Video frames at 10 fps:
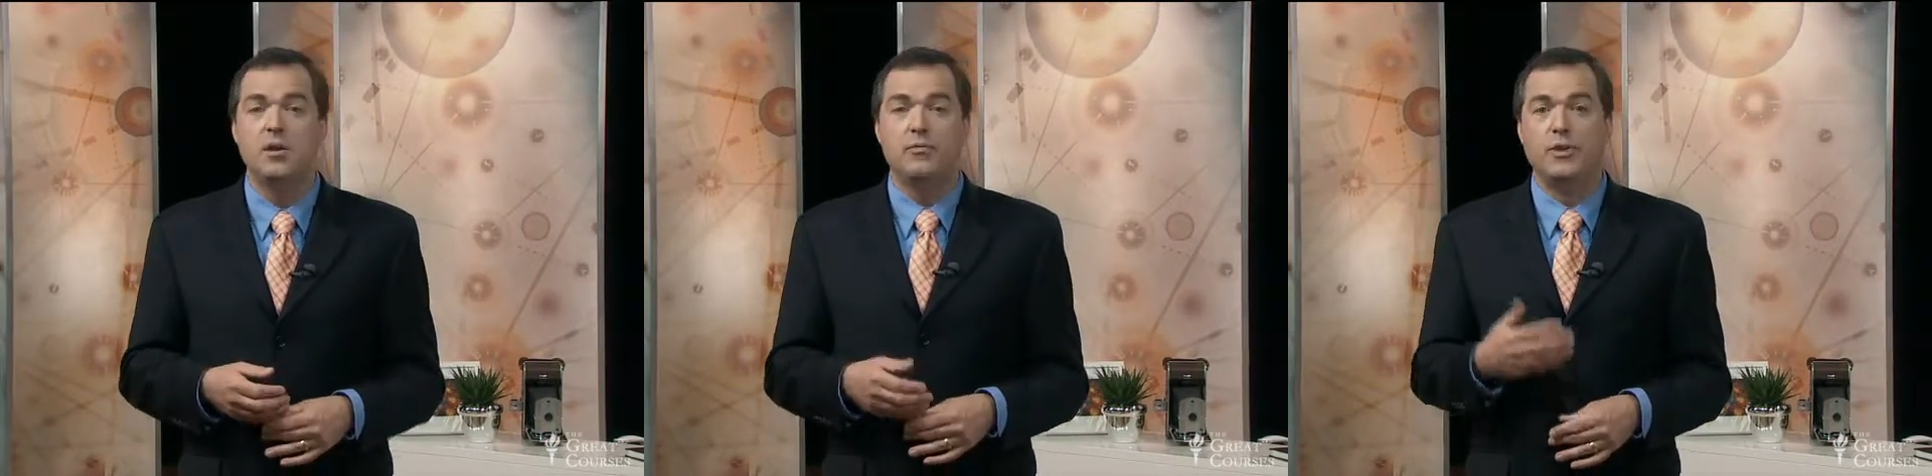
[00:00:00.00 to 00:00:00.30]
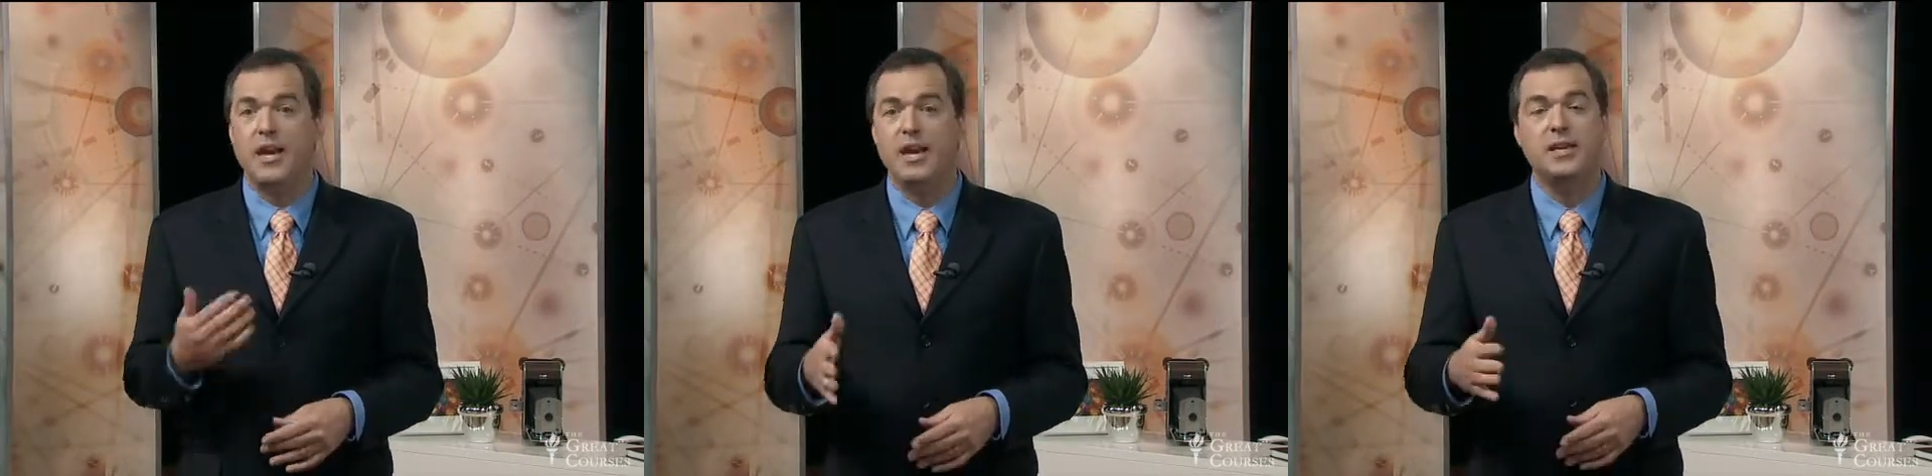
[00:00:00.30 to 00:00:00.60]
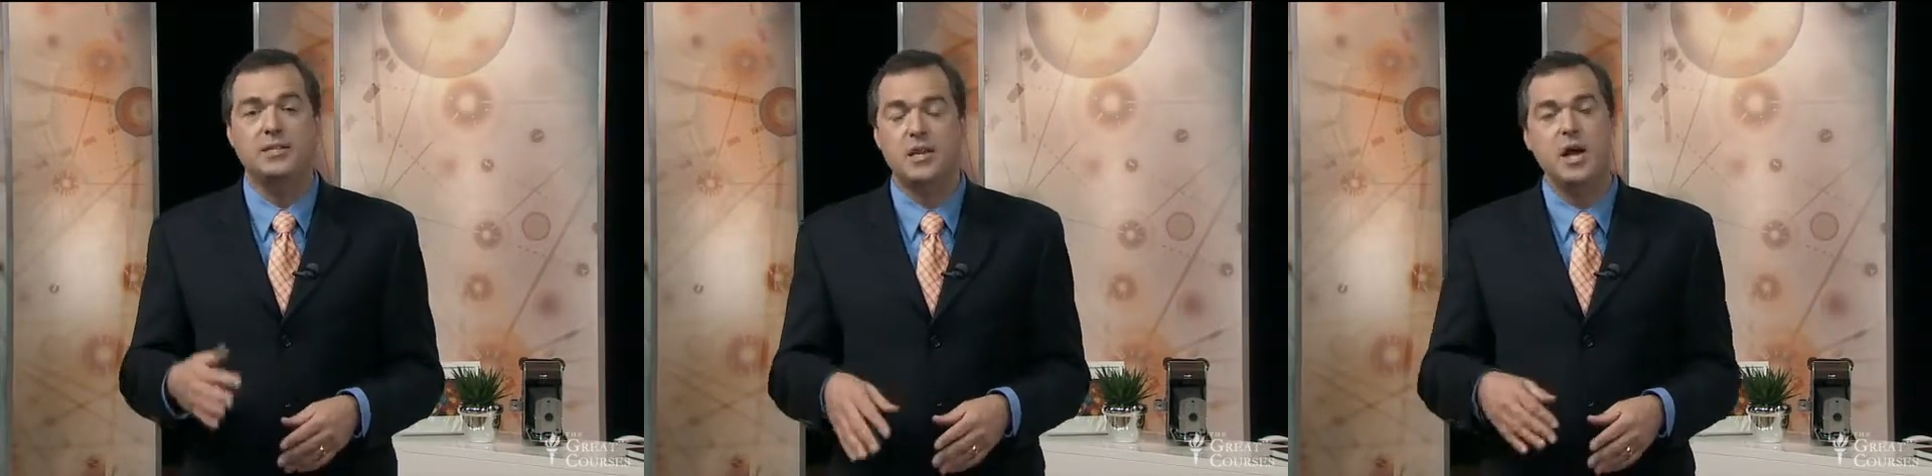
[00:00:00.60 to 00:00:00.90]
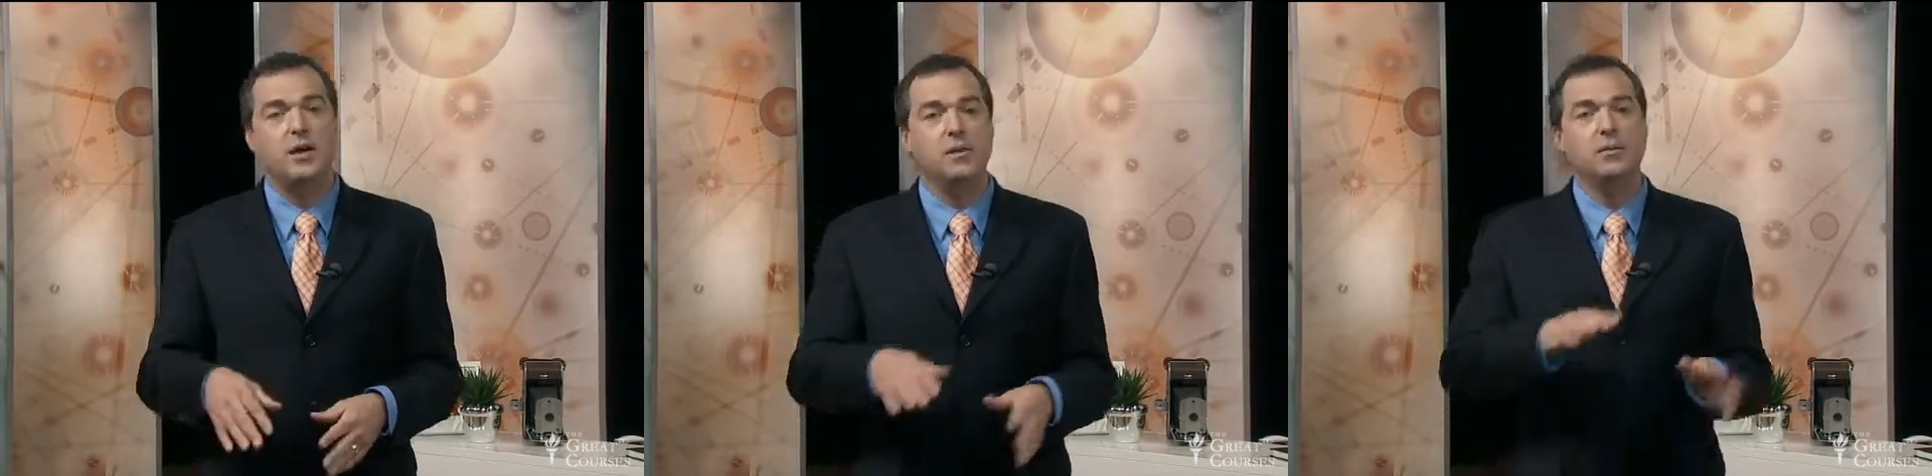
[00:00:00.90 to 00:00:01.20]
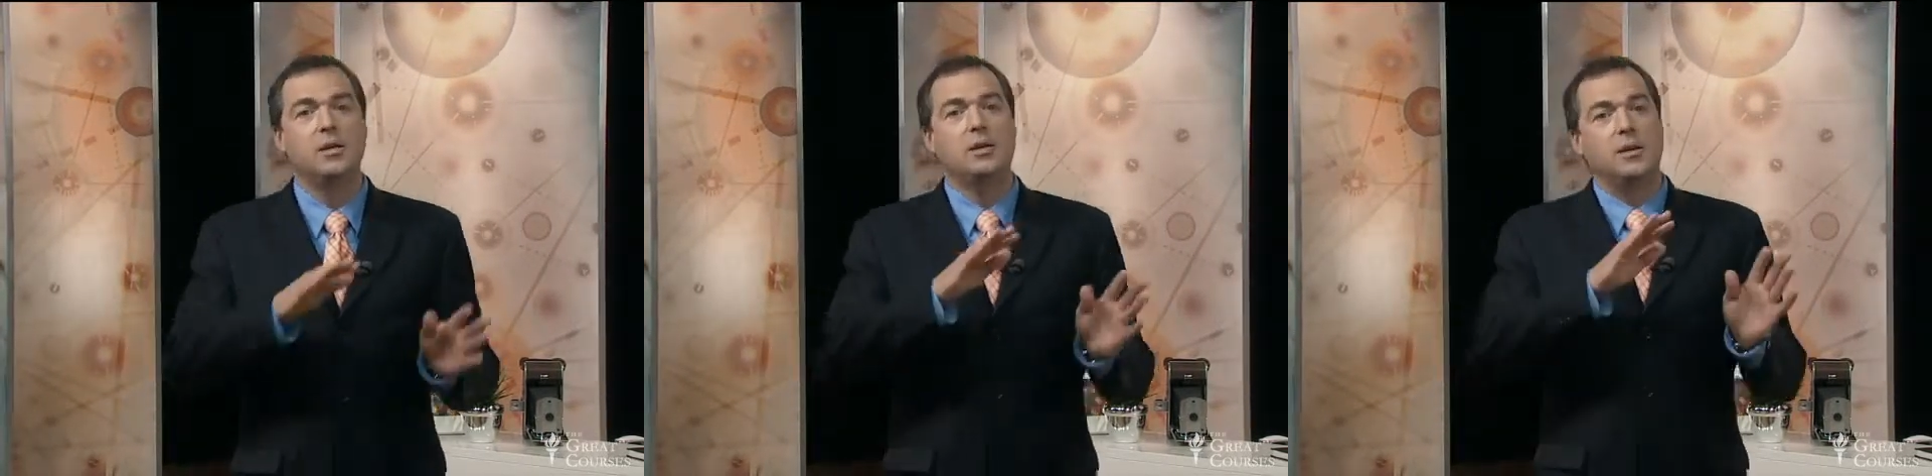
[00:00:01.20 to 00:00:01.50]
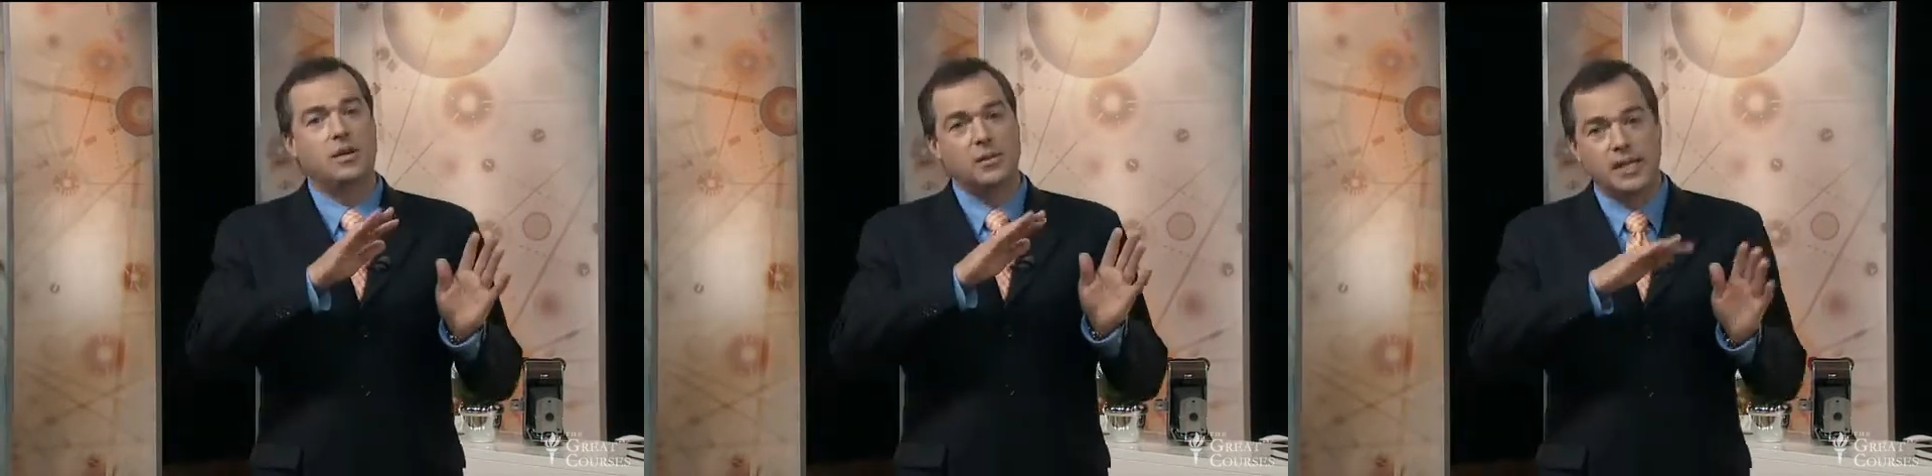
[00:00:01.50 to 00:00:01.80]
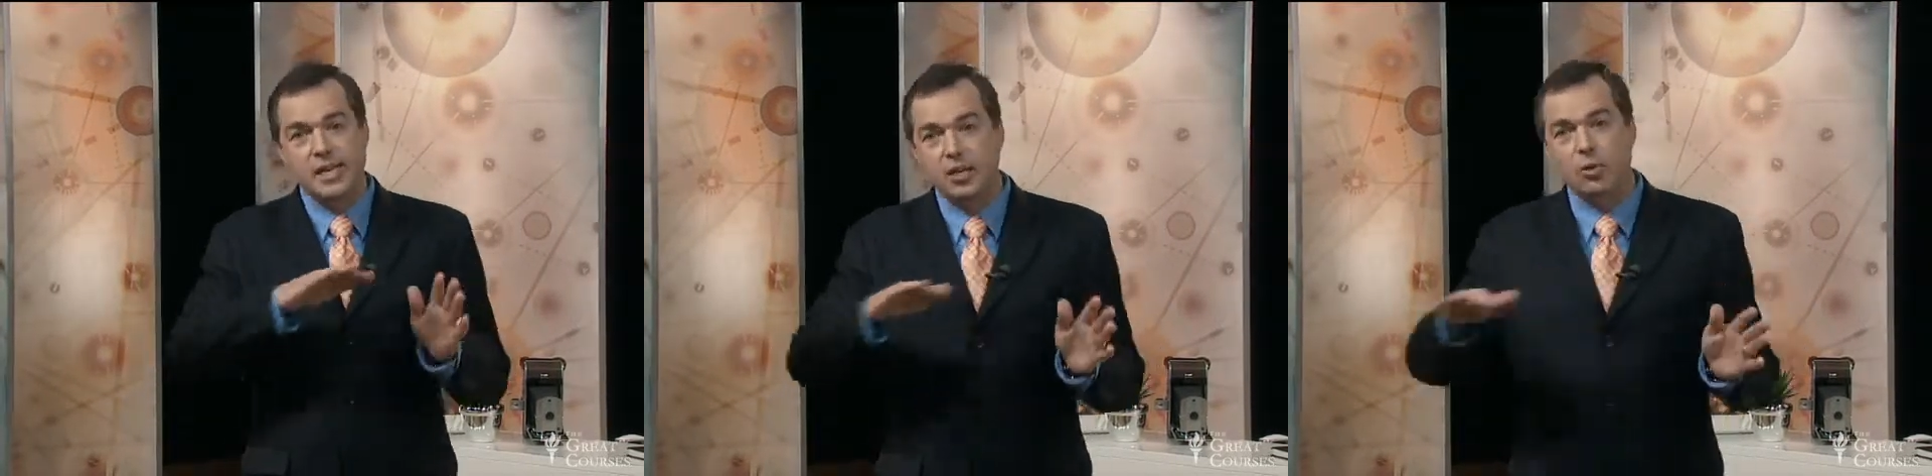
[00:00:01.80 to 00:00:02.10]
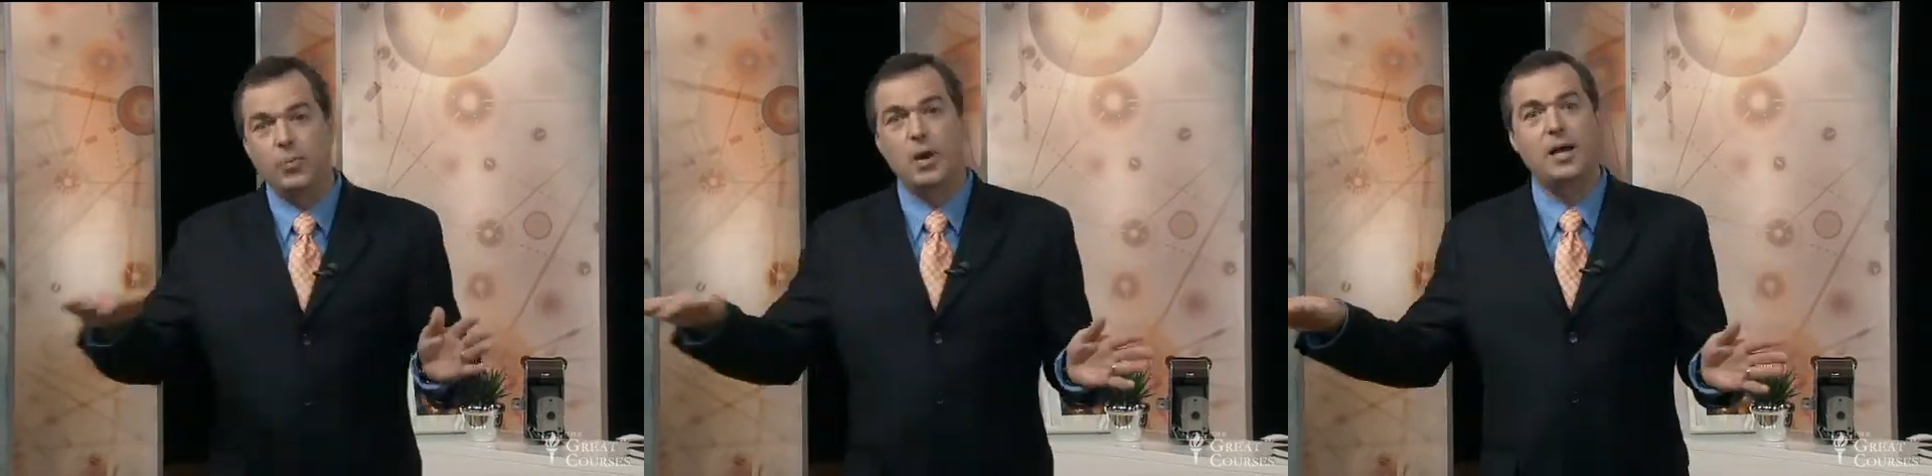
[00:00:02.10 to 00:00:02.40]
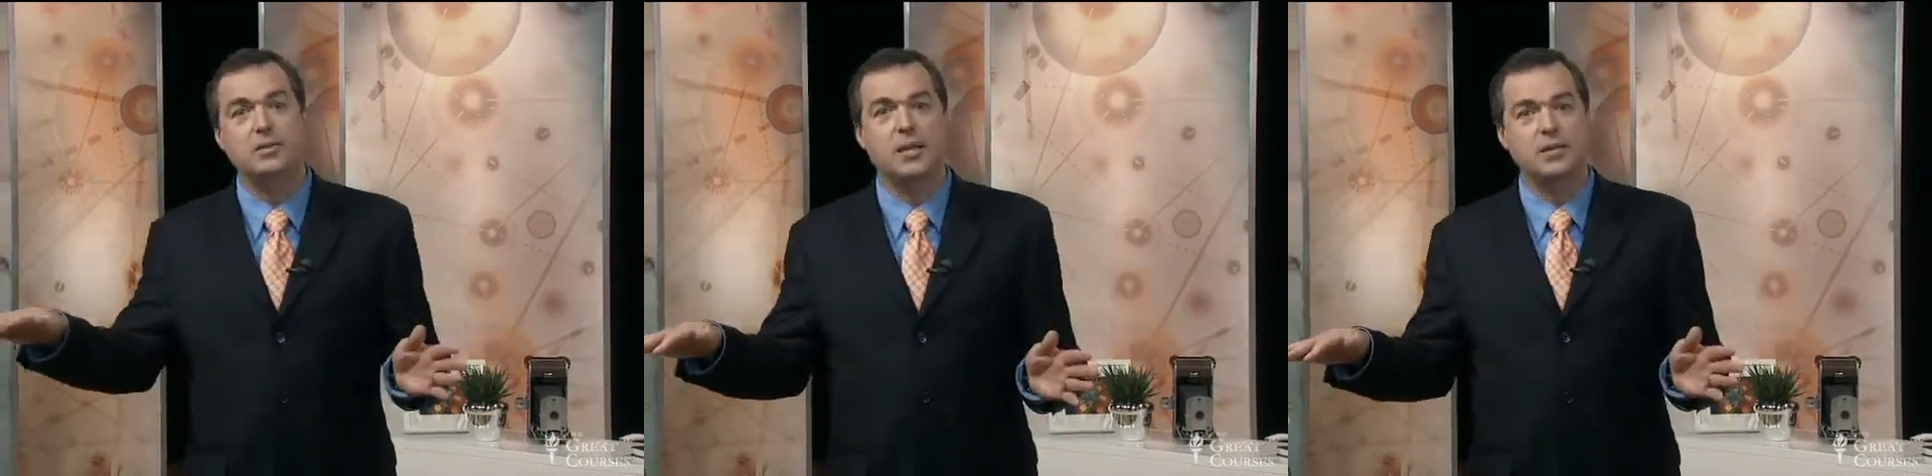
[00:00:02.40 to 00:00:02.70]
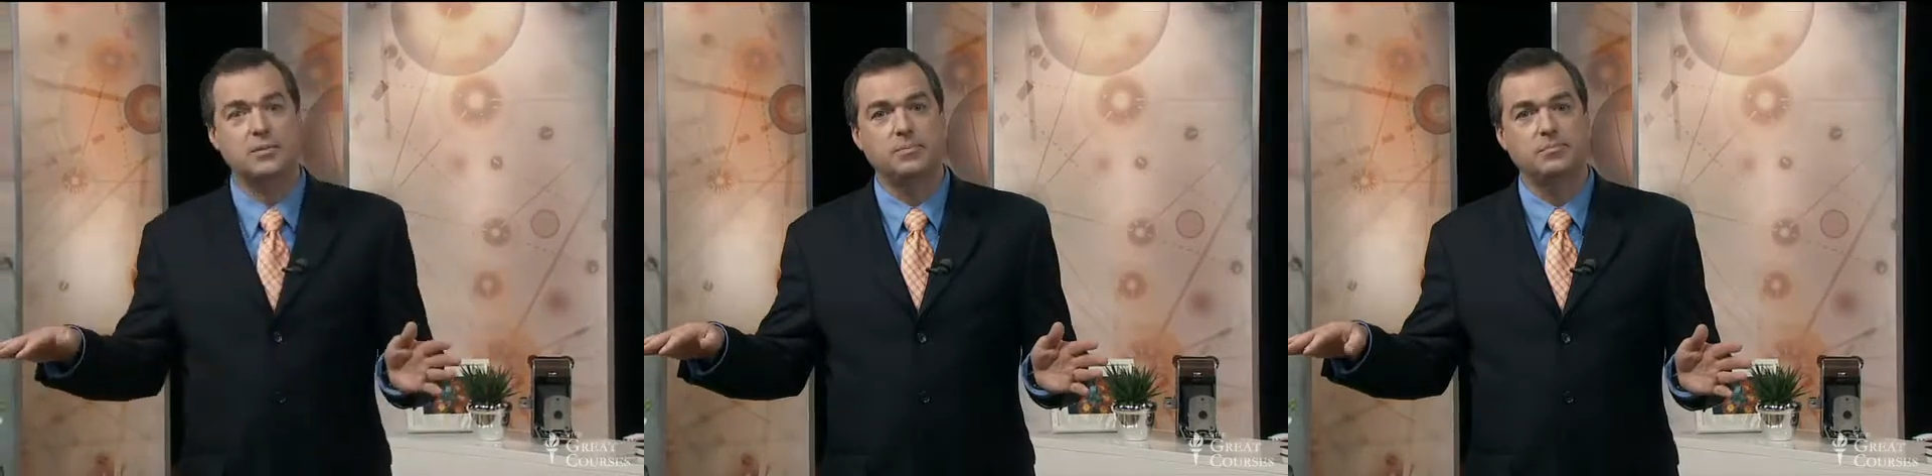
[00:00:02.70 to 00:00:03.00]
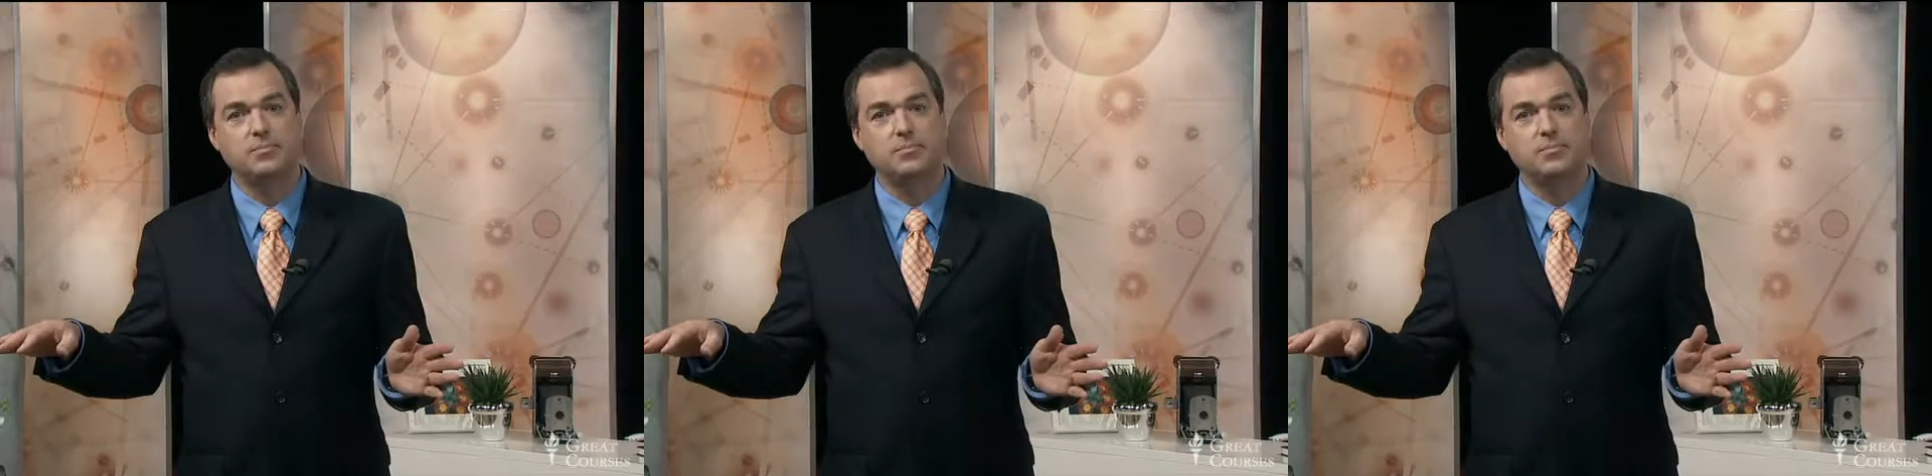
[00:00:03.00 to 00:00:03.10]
forgetting is not a linear process.